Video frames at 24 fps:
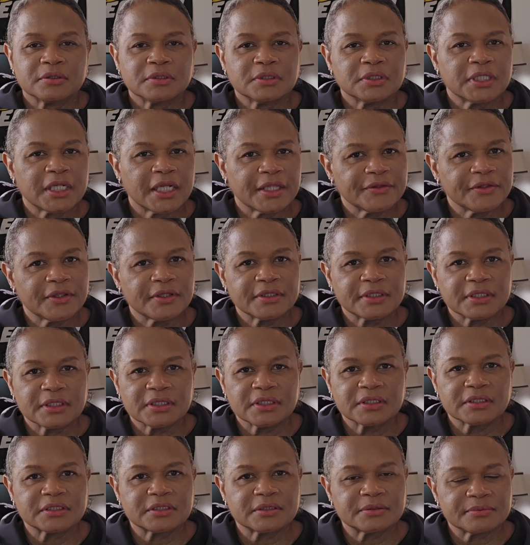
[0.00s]
And I thought it
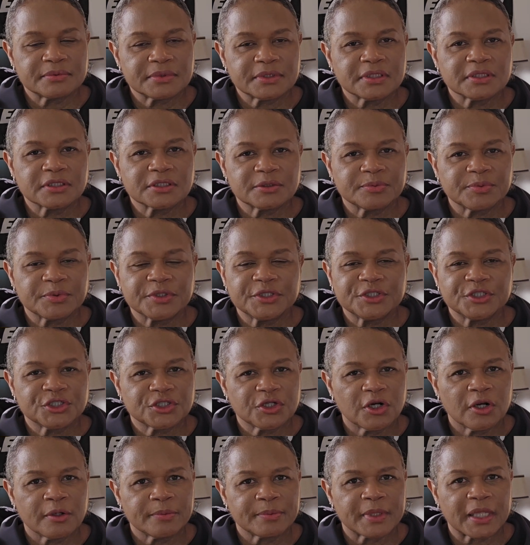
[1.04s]
looks pretty
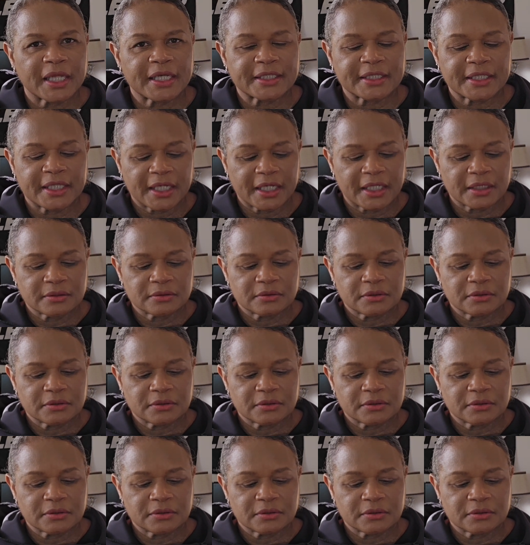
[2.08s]
sharp like that,